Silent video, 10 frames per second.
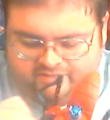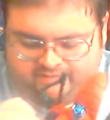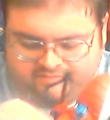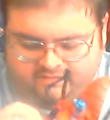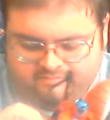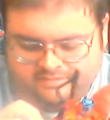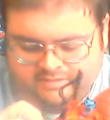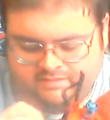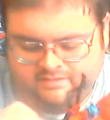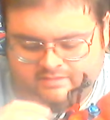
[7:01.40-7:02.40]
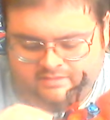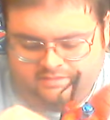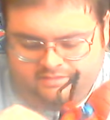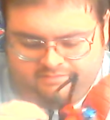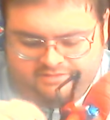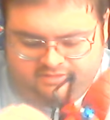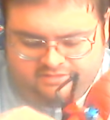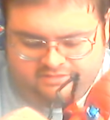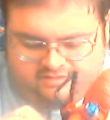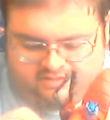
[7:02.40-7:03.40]
have them
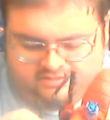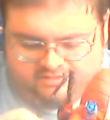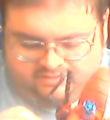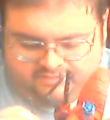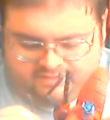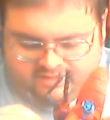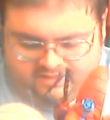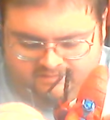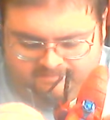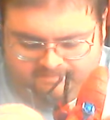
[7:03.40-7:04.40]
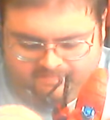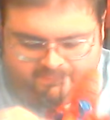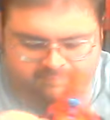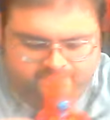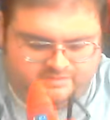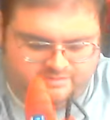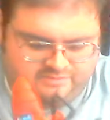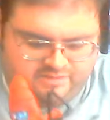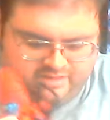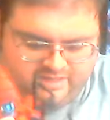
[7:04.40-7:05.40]
positioned on his arms, they
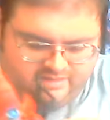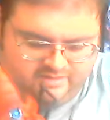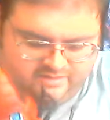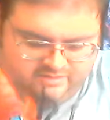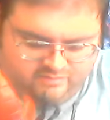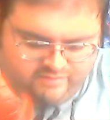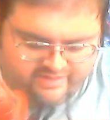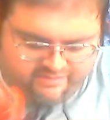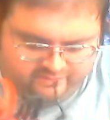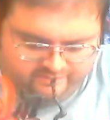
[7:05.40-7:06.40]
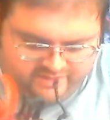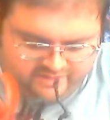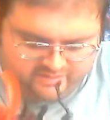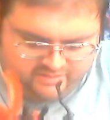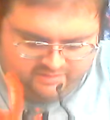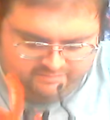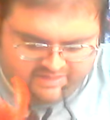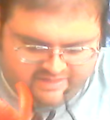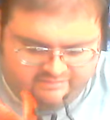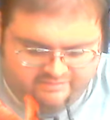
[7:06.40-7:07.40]
can get in the way a little bit, but
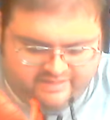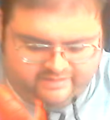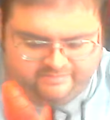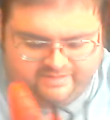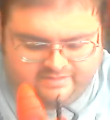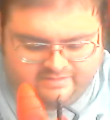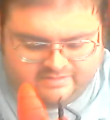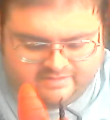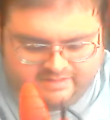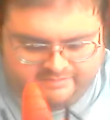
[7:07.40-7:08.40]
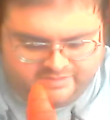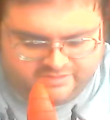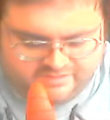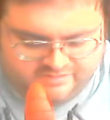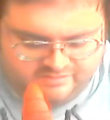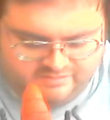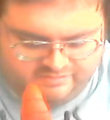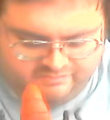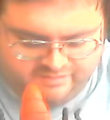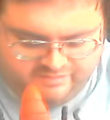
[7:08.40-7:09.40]
I don't care because I'm just
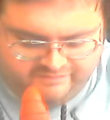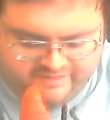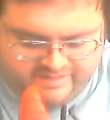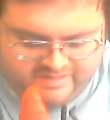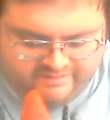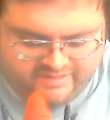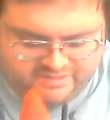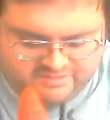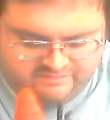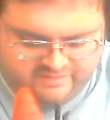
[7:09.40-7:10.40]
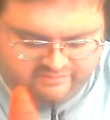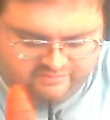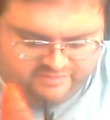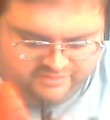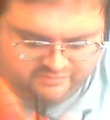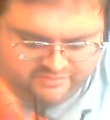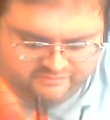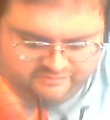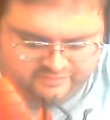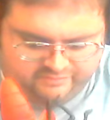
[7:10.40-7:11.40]
thrilled to finally have an action figure of Beast Wars
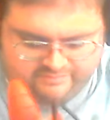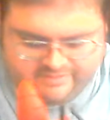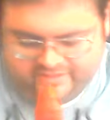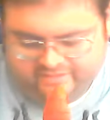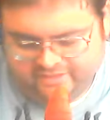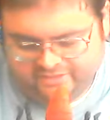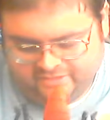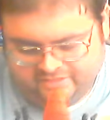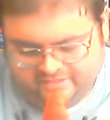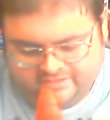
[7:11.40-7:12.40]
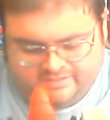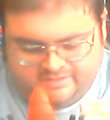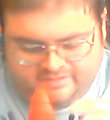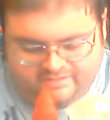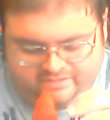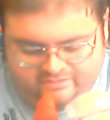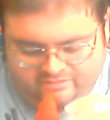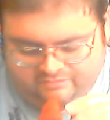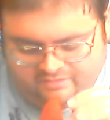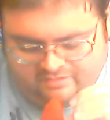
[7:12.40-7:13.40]
Inferno in my collection, and
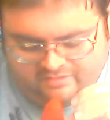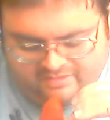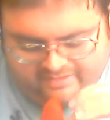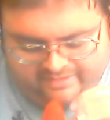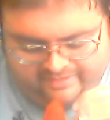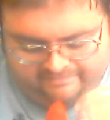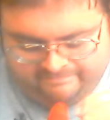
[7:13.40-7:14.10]
overall I'm